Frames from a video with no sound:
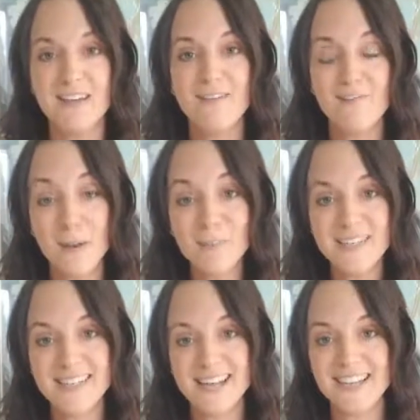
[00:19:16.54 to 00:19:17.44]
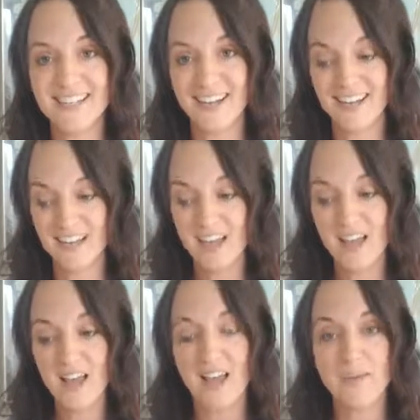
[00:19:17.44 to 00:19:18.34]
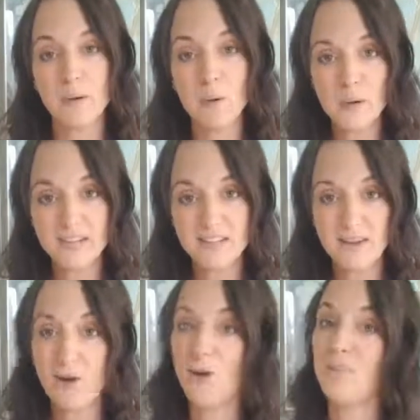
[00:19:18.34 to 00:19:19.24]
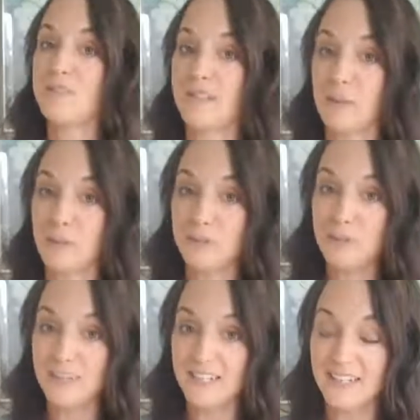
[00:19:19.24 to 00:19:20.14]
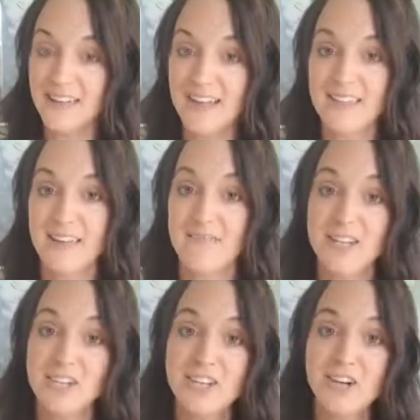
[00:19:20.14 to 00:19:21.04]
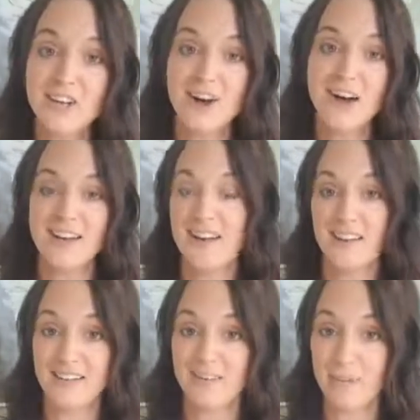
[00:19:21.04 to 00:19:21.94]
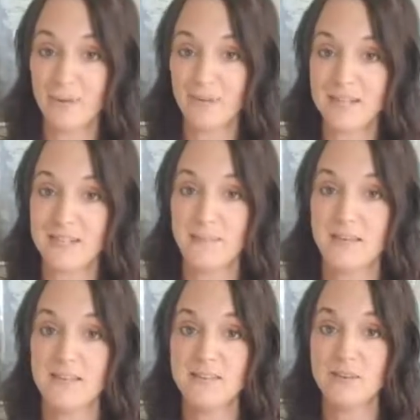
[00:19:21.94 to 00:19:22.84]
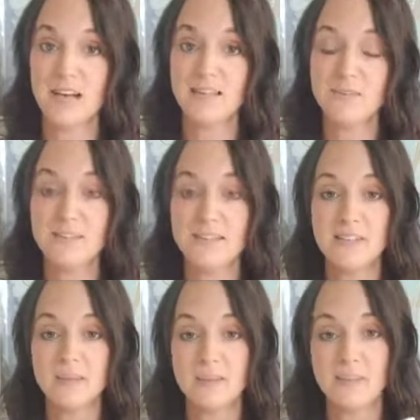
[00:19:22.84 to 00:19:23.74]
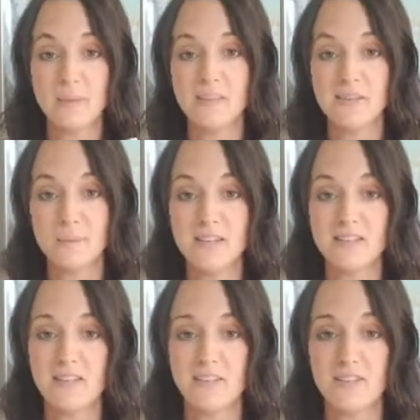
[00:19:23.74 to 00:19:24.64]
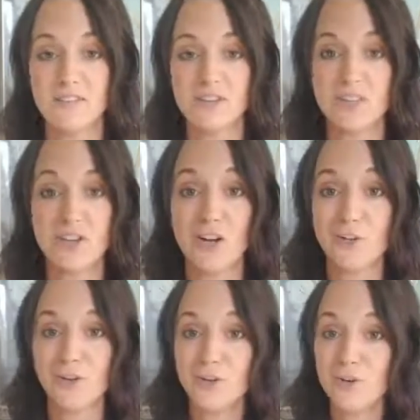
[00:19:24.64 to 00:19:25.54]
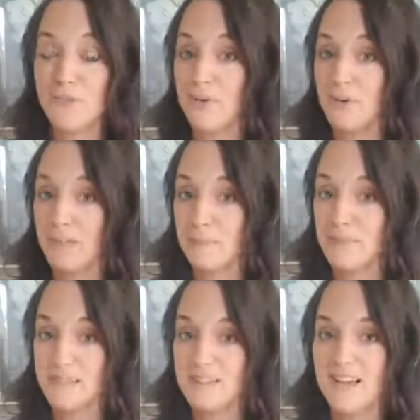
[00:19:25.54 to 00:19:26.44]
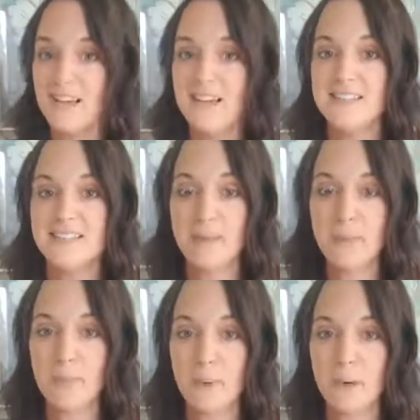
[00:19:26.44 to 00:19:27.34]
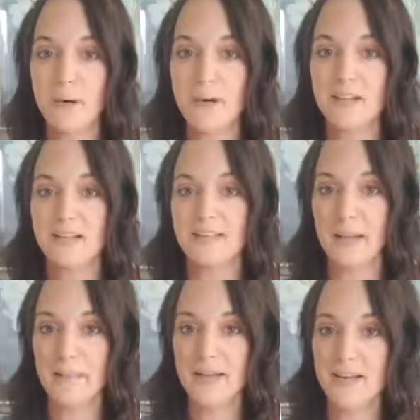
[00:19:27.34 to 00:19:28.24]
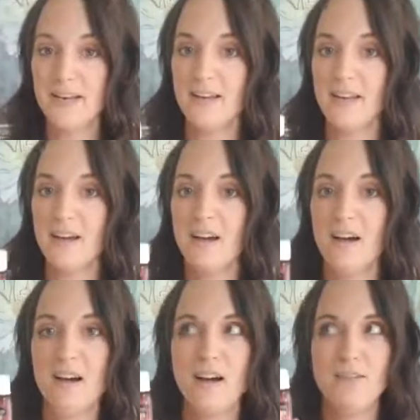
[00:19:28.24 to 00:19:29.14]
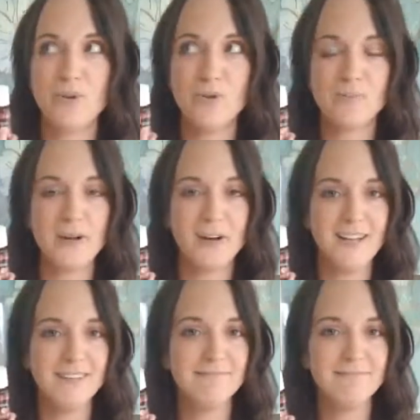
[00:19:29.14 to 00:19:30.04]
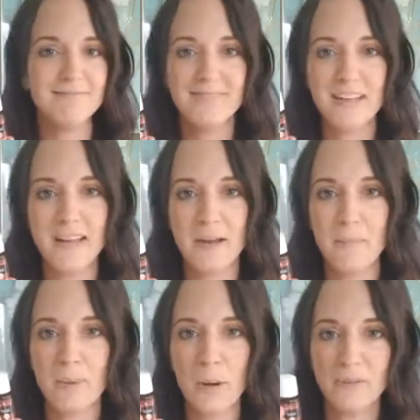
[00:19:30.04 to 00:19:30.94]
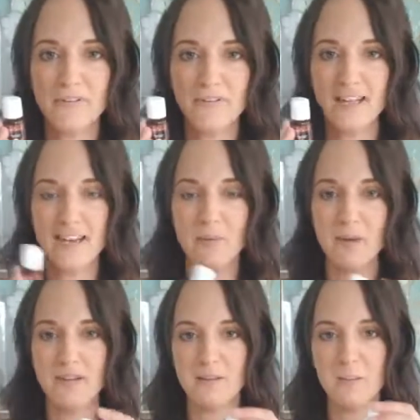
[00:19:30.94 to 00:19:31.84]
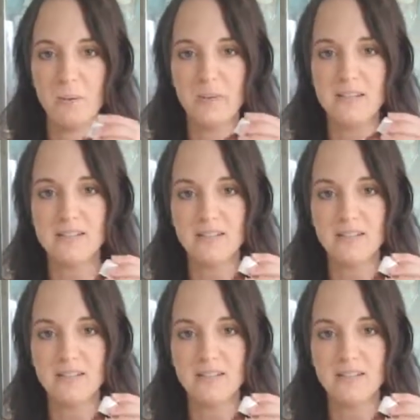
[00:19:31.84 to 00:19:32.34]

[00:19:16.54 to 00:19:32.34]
from the dead and dying, and they're going into the homes and they were looting. They eventually got caught and had to give up the recipe. So that's what this recipe is based off of. So it's got clove, eucalyptus, cinnamon bark, lemon, rosemary, and I'm probably forgetting one at the moment.